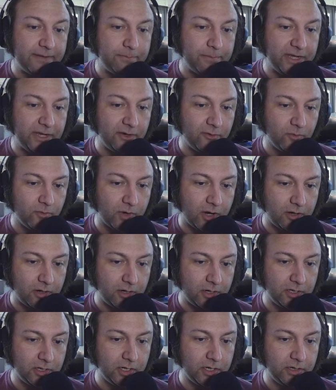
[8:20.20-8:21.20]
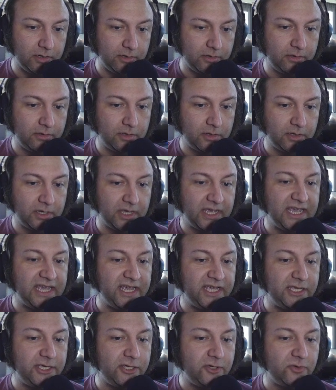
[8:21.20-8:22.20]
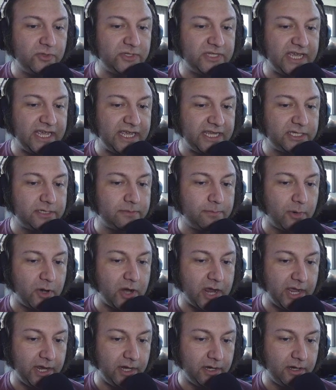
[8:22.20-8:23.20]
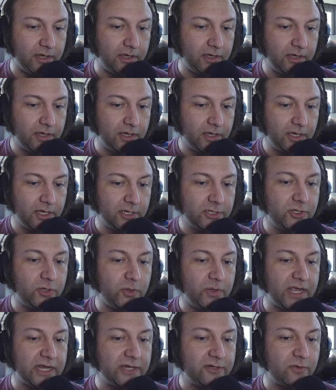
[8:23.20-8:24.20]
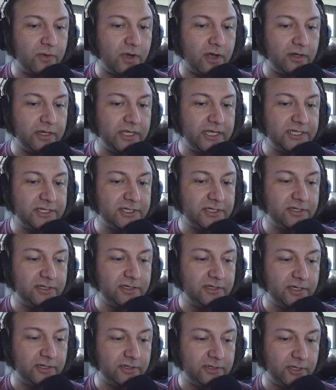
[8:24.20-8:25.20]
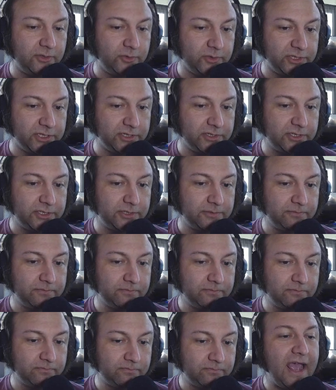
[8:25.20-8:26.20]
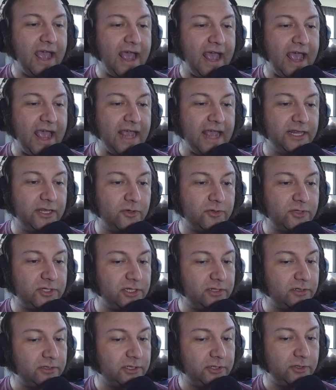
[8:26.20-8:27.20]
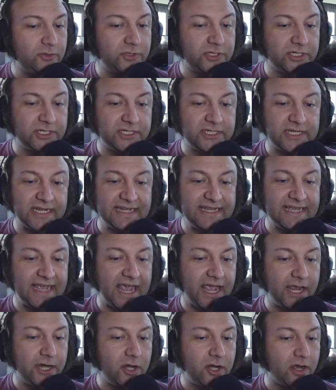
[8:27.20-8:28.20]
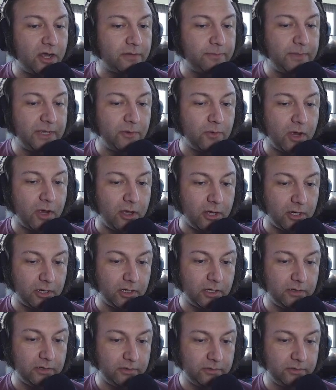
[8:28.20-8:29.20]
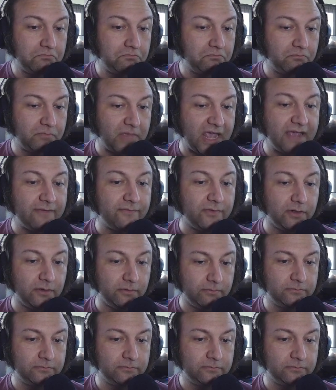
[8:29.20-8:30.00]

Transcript: be wrong. He used his brain to get to all his conclusions. And those conclusions cannot be wrong. Ever.